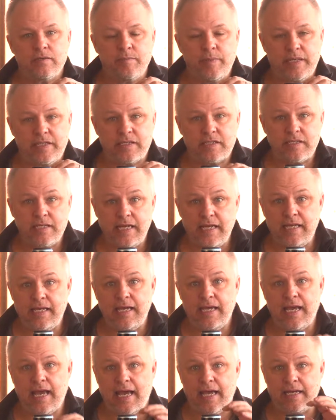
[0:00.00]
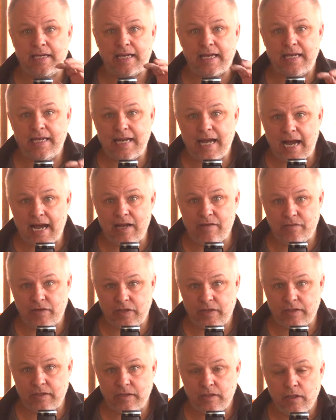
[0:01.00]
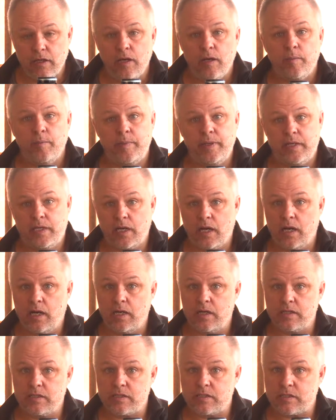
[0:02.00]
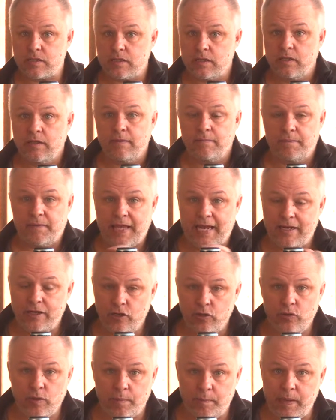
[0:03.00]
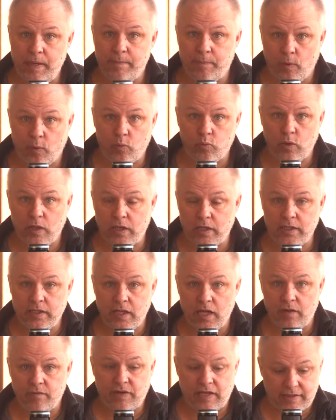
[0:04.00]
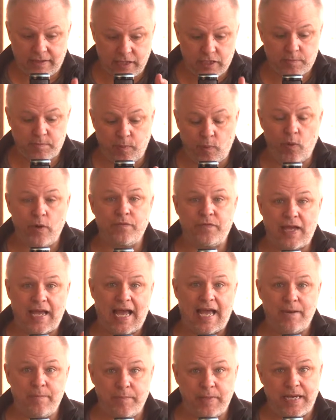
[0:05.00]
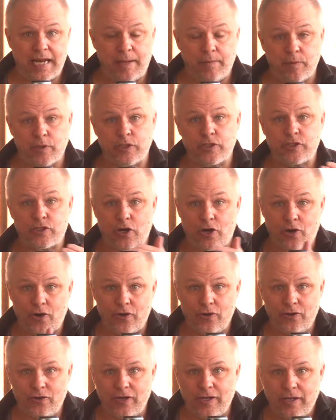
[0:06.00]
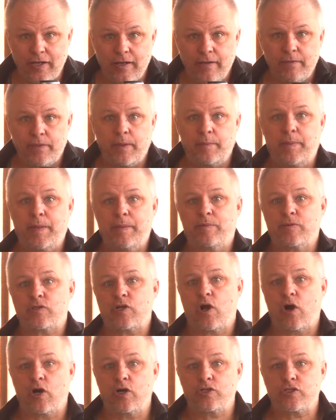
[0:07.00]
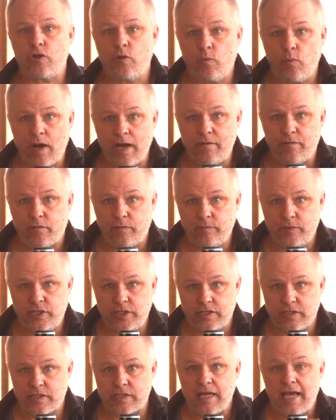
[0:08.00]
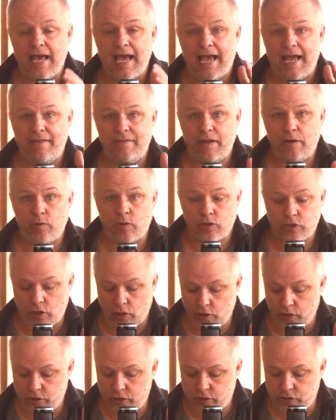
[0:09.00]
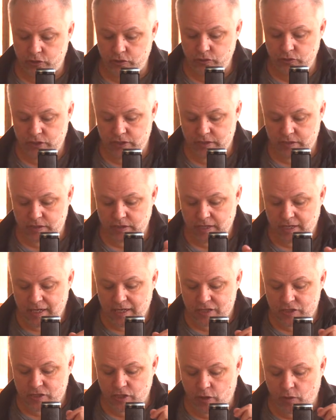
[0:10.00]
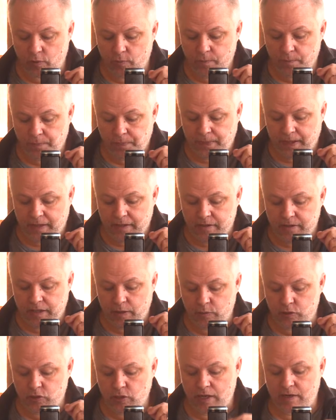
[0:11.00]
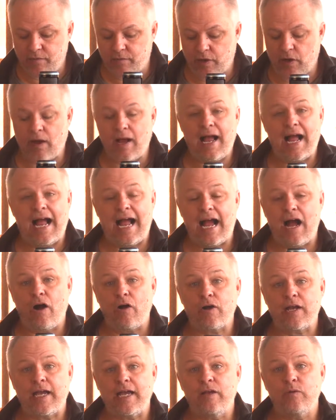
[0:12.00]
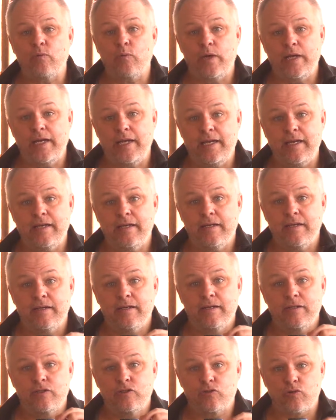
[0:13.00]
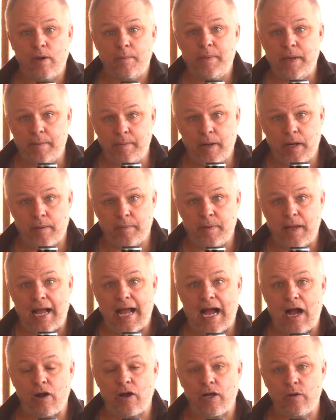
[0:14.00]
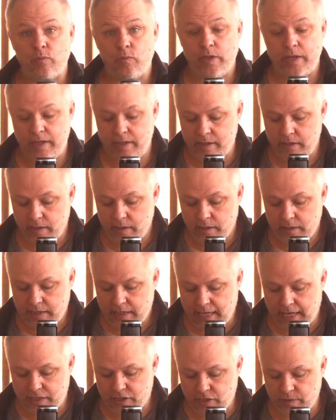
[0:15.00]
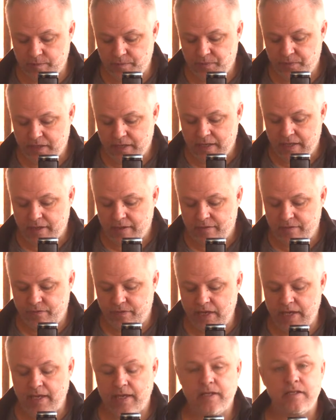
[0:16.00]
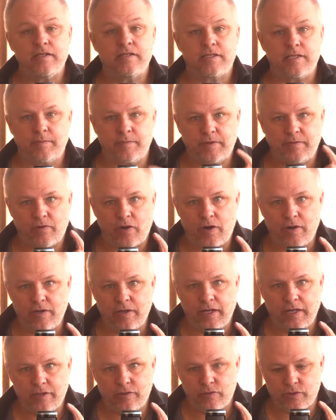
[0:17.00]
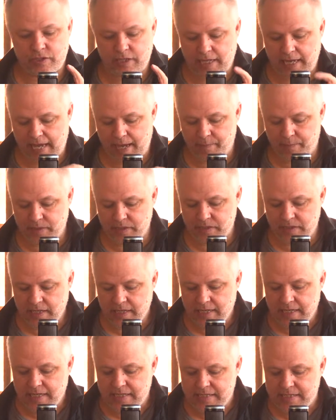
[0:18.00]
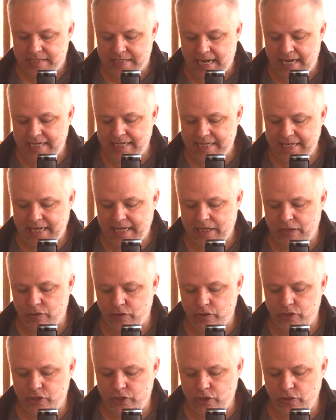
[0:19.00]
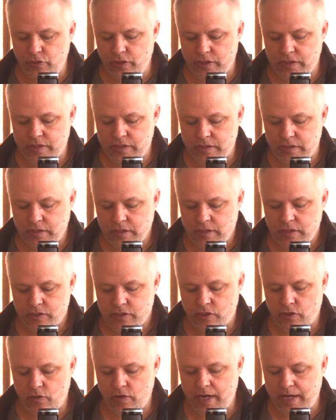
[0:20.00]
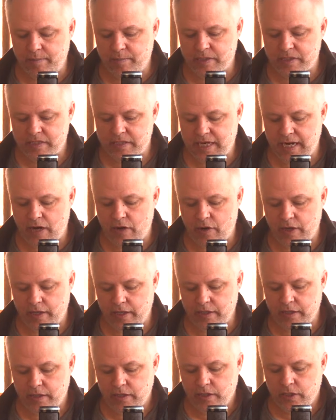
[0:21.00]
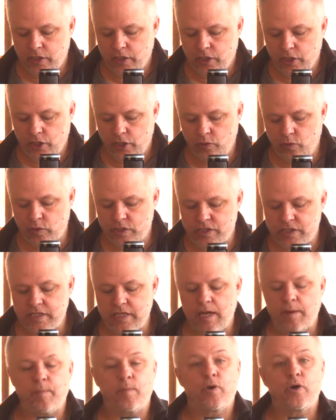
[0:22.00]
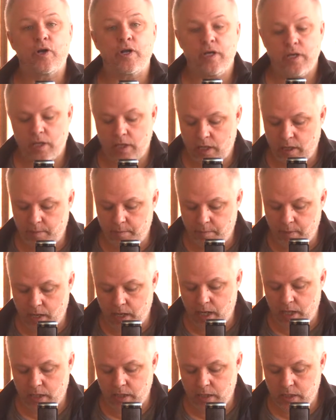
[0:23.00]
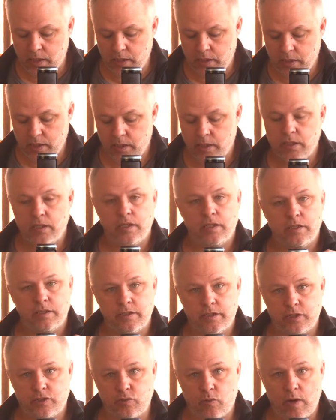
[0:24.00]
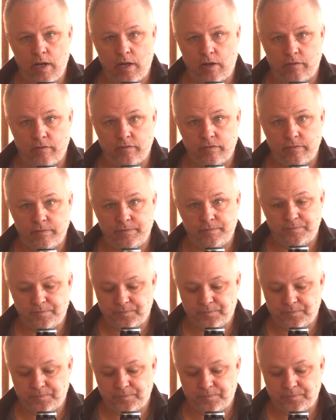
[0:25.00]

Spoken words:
be sneaky and conniving because they knew the people really loved. At this point, they hadn't been able to turn the people's hearts away from Jesus, and they were turned to Jesus. So they were trying to figure out, how can we trip him up? How can we catch him? Then something very interesting happens. Satan entered Judas, surnamed Iscariot, who was numbered among the 12.